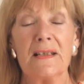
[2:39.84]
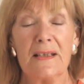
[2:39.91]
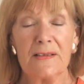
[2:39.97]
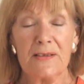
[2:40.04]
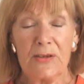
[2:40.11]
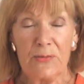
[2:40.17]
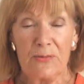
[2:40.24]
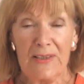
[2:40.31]

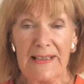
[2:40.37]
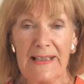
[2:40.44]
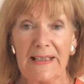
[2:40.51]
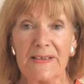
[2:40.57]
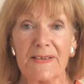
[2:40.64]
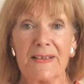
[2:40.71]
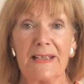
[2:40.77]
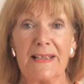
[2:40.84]
and to
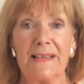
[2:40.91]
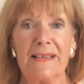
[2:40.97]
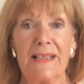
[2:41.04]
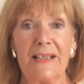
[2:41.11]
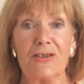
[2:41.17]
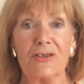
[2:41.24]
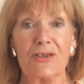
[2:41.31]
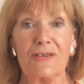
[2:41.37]
release any
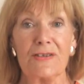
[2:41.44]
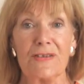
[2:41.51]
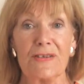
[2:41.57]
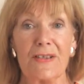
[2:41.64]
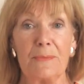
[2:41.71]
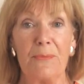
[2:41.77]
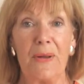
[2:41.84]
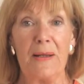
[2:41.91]
tensions
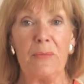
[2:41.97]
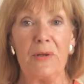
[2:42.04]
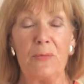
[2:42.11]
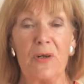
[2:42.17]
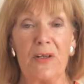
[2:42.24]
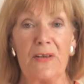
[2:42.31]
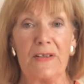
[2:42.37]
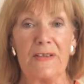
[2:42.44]
that may be
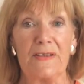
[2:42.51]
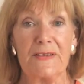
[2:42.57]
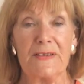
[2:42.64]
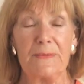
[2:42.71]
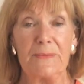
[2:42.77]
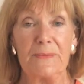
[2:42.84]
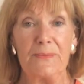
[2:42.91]
with us.